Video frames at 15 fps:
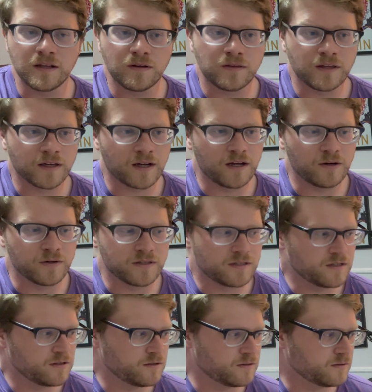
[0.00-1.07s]
thing I always
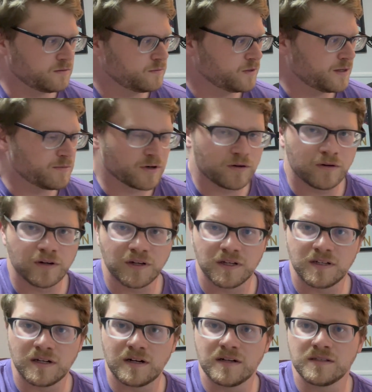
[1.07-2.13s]
do when I'm recording
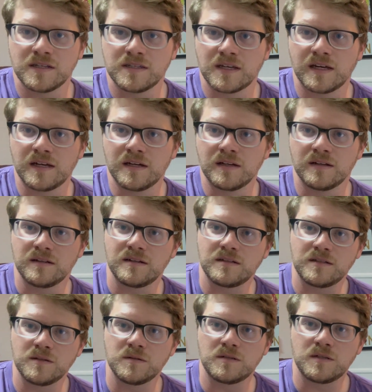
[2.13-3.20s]
guitars is I
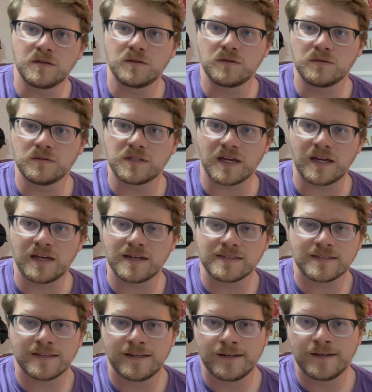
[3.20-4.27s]
do 2
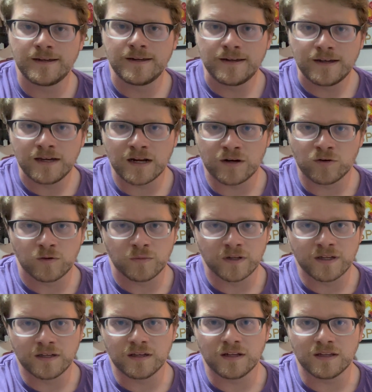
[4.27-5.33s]
takes, and I
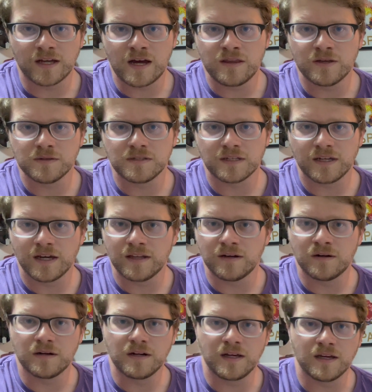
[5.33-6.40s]
normally align those
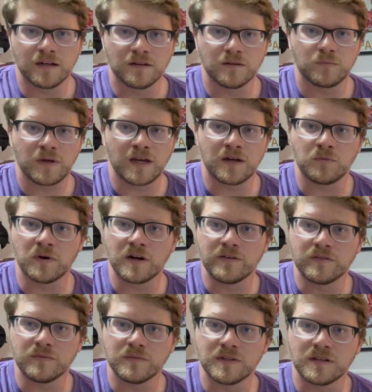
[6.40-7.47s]
together and pan one of
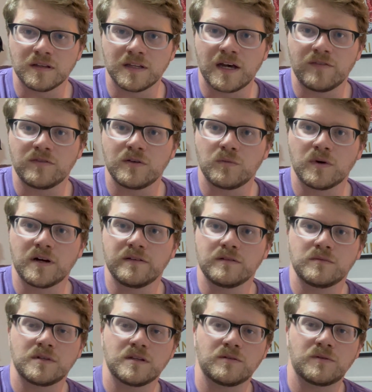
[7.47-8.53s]
them to the left and one of
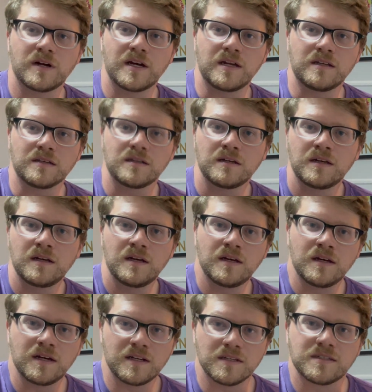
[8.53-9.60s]
them to the right.
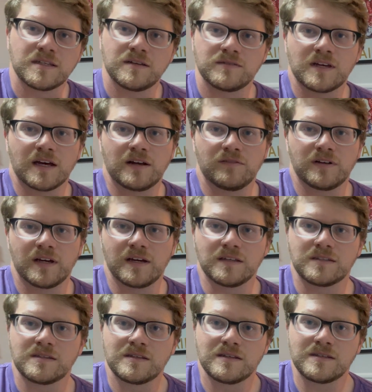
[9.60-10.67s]
It just gives kind of a
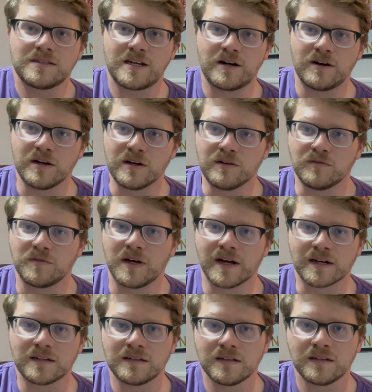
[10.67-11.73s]
nice stereo
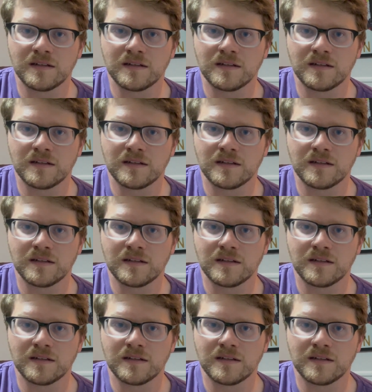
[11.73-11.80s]
effect,